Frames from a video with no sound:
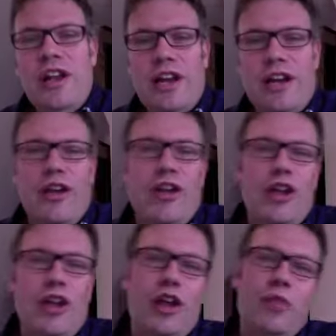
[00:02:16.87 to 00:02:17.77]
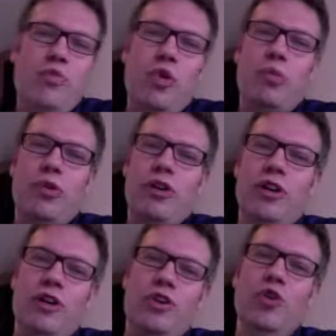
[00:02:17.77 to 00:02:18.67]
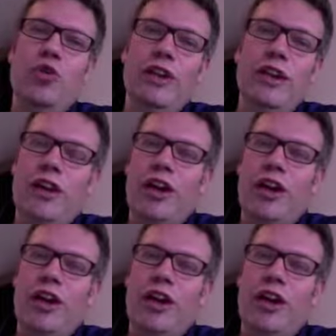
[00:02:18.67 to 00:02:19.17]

like our proper GUI